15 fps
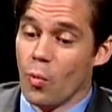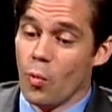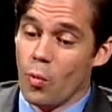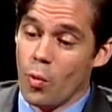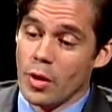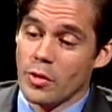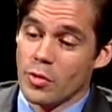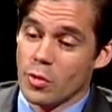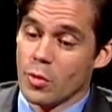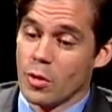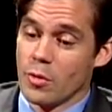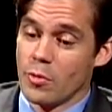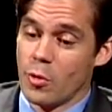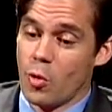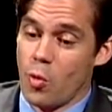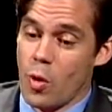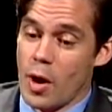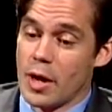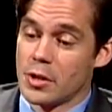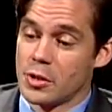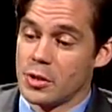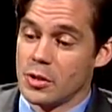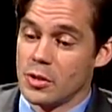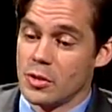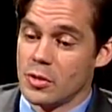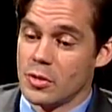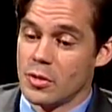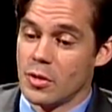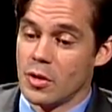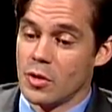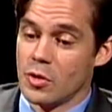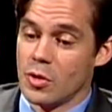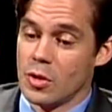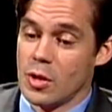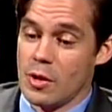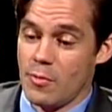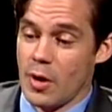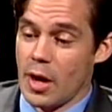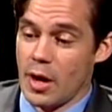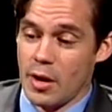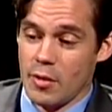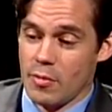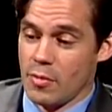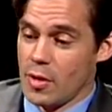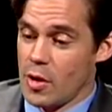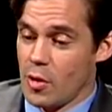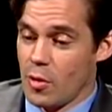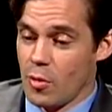what sort of questions, if I,